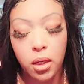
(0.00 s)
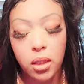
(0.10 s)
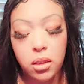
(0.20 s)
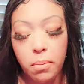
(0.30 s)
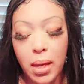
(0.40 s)

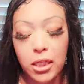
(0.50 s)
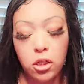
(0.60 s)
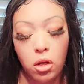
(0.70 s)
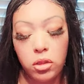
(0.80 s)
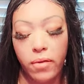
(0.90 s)
Somebody's
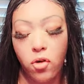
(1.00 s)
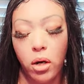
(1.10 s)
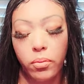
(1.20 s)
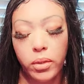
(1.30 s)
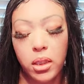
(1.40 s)
closed off
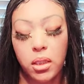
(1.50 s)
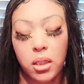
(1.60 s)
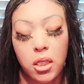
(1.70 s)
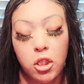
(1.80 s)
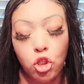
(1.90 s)
guard and
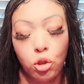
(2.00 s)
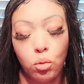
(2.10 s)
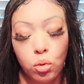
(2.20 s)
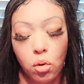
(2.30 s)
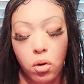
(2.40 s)
resistance. It's
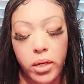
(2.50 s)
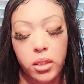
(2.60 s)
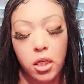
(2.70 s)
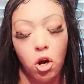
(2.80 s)
you, Taurus.